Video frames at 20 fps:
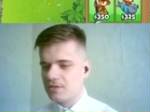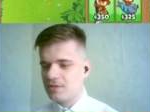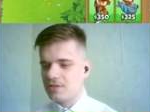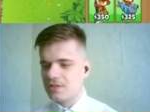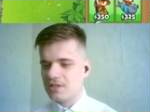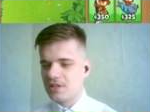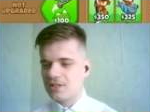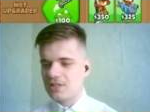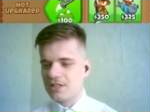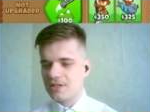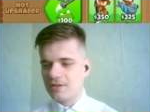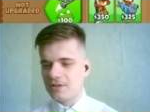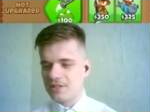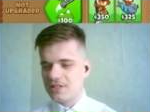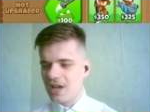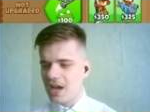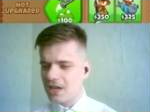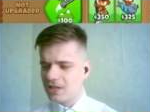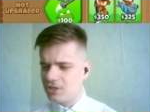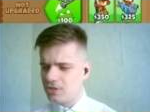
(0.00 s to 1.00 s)
to set down a
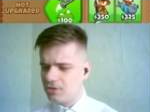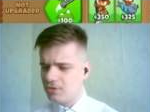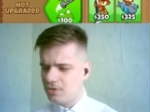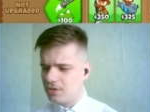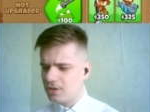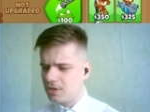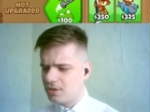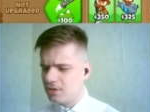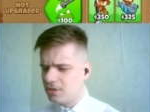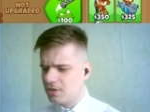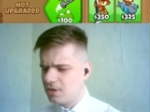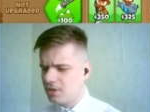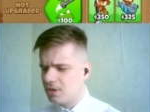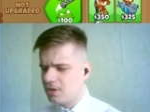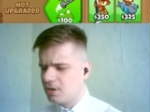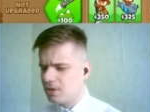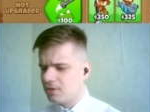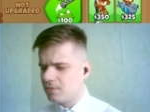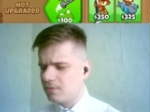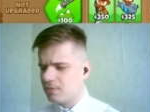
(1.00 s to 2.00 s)
Tack Shooter
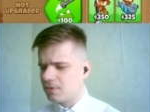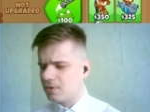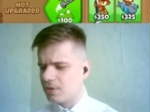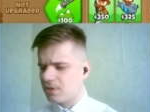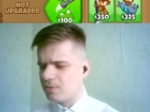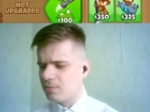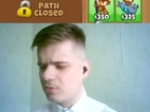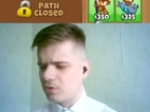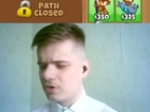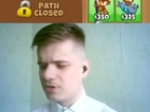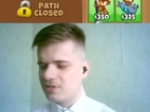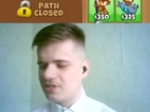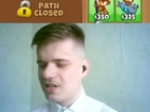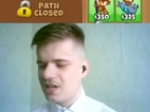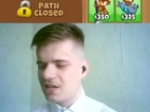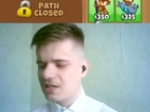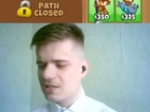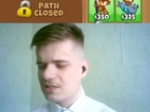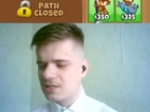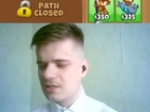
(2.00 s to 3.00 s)
with more
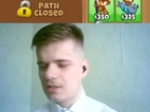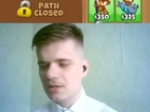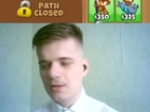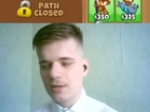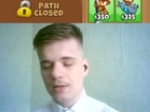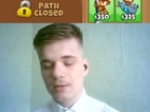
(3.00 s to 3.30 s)
tacks,